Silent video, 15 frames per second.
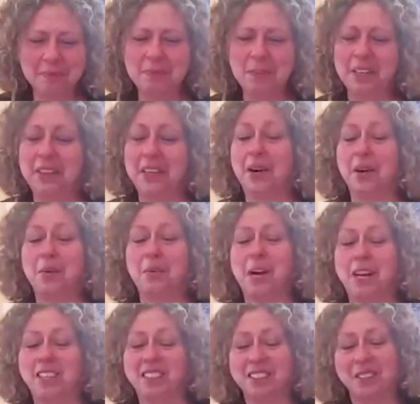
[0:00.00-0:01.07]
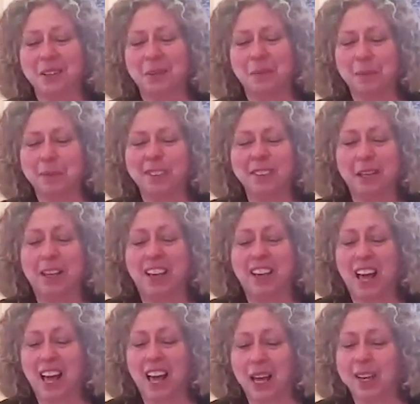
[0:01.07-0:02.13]
there I was,
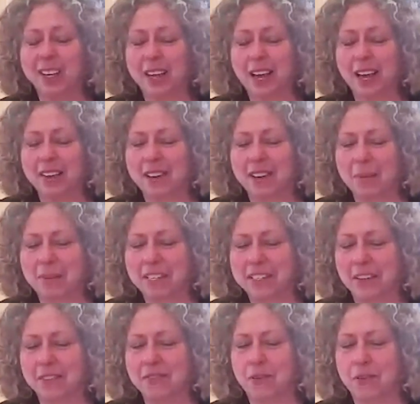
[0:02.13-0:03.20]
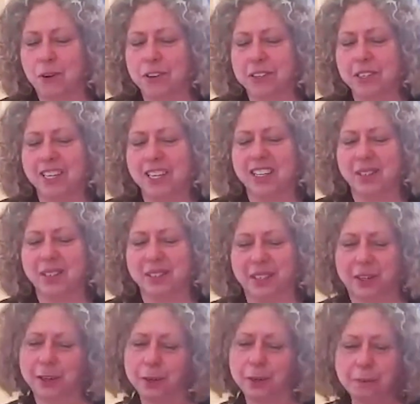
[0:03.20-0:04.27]
and I find myself forced to
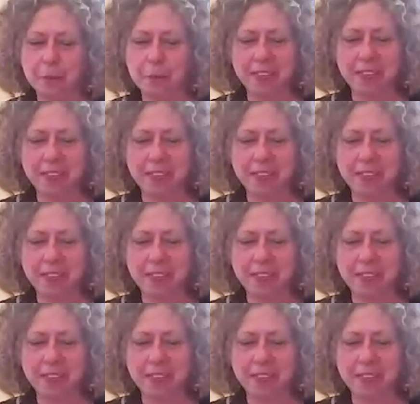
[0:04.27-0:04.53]
consider